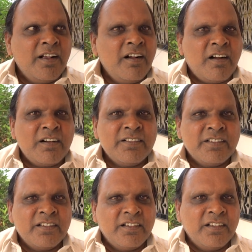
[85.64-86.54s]
God
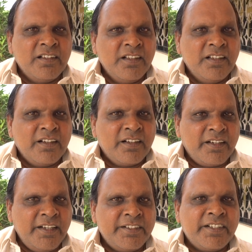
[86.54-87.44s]

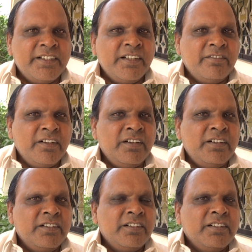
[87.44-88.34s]
created the
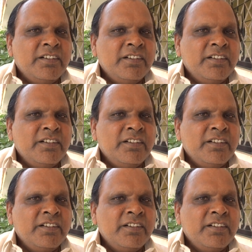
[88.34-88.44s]
world